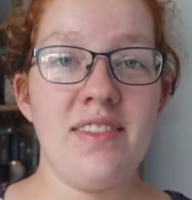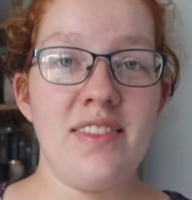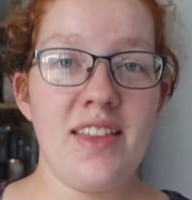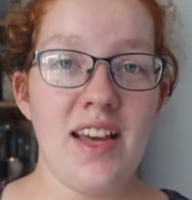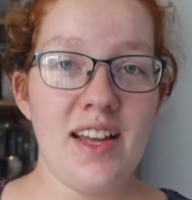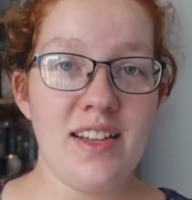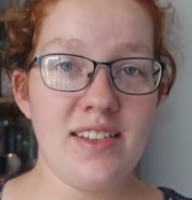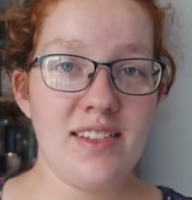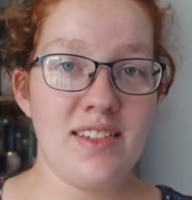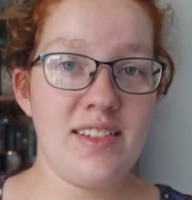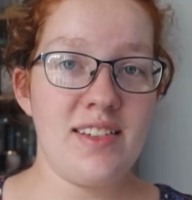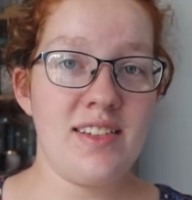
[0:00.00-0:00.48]

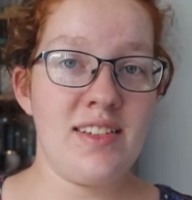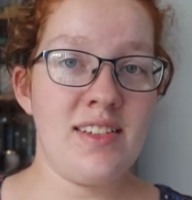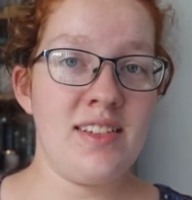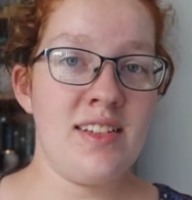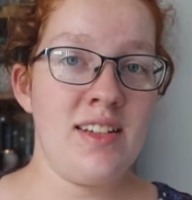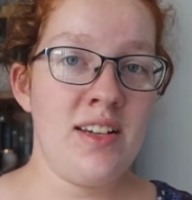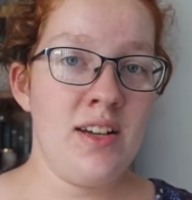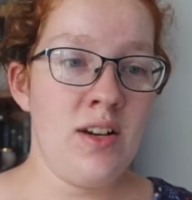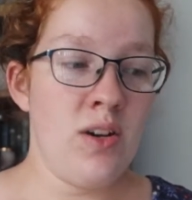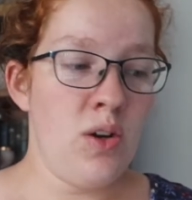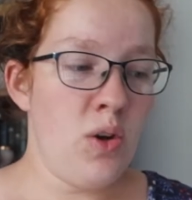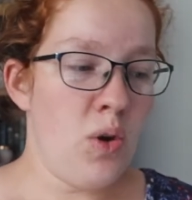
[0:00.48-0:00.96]

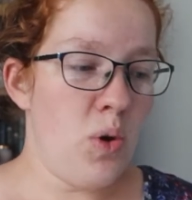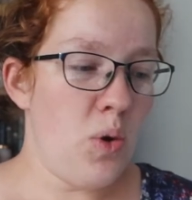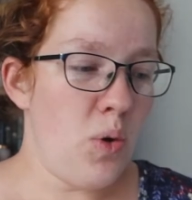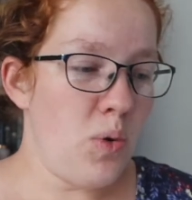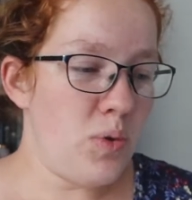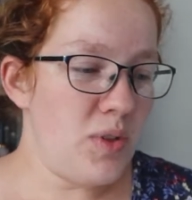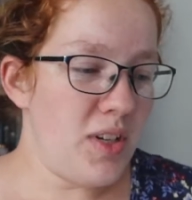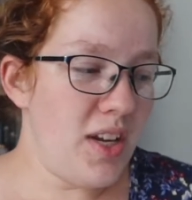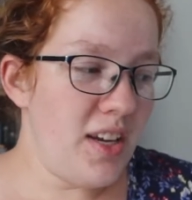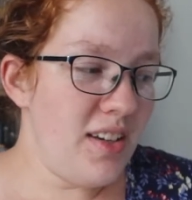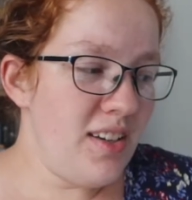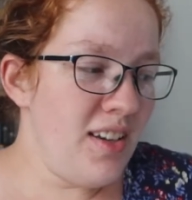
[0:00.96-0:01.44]
That's
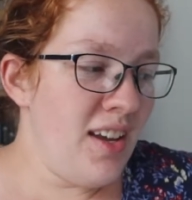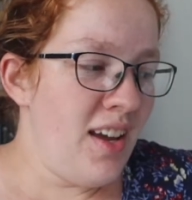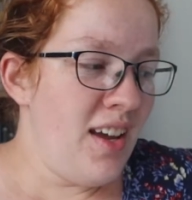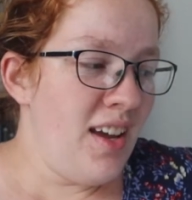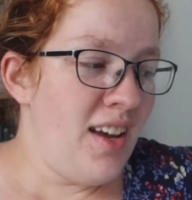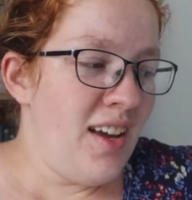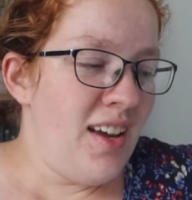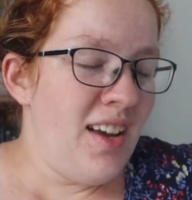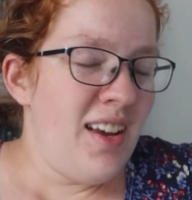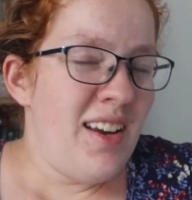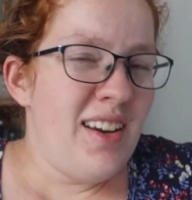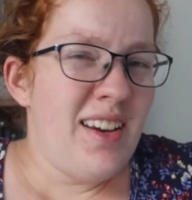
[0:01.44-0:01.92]
all done.
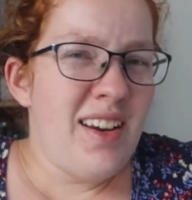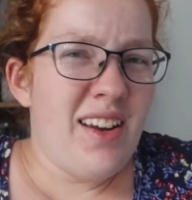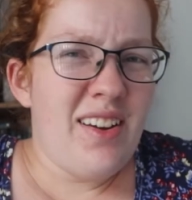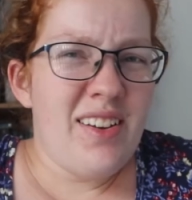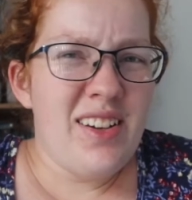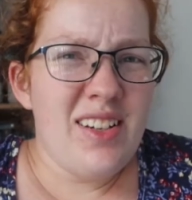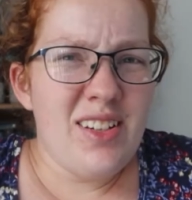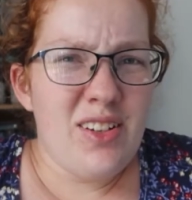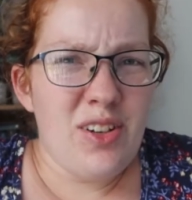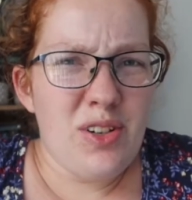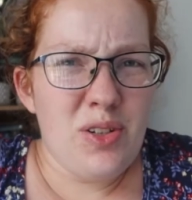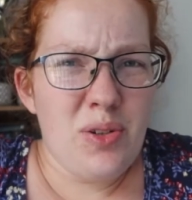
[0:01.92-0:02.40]
Now
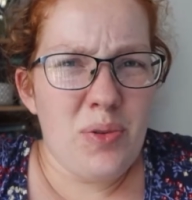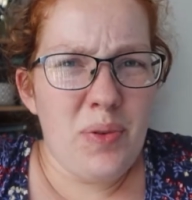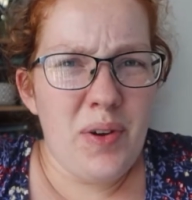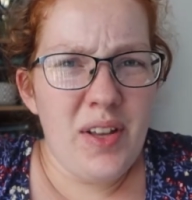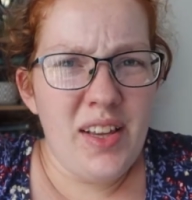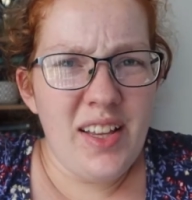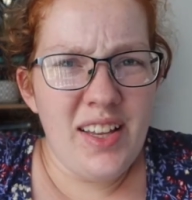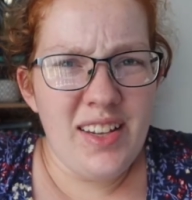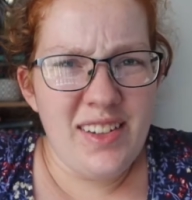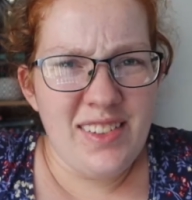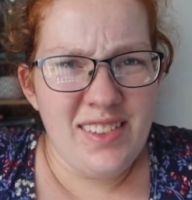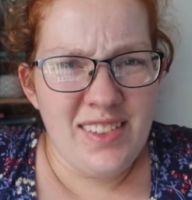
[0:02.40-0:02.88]
I need to go to
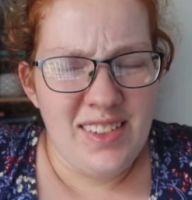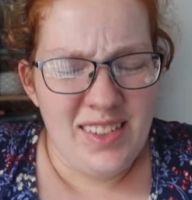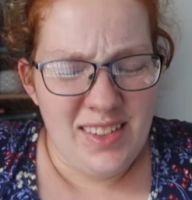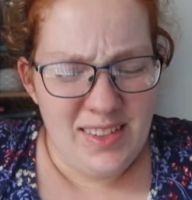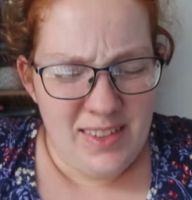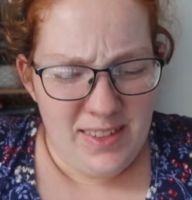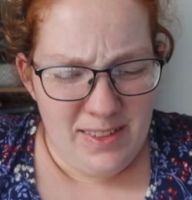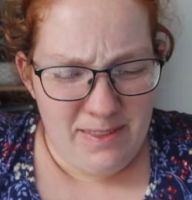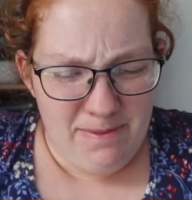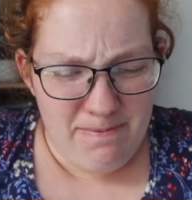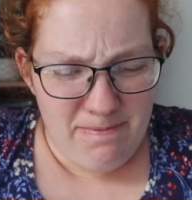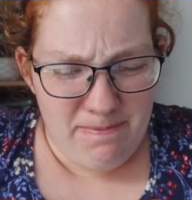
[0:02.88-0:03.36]
toilet.
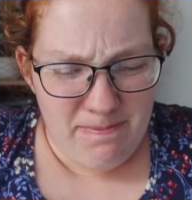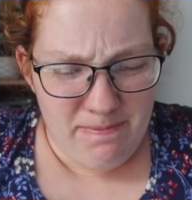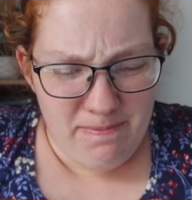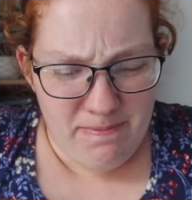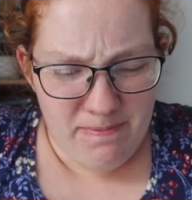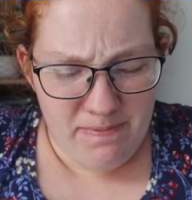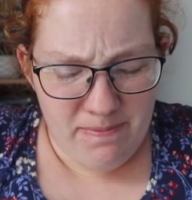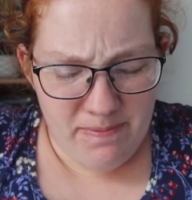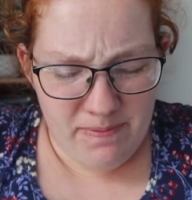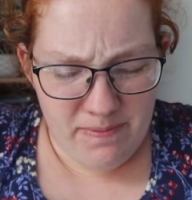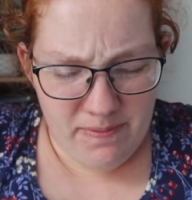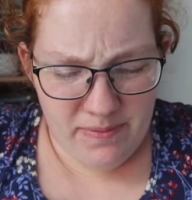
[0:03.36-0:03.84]

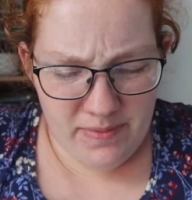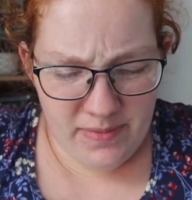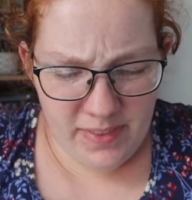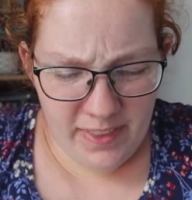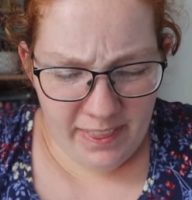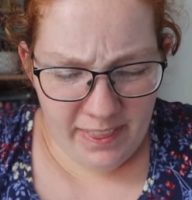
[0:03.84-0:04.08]
Mm.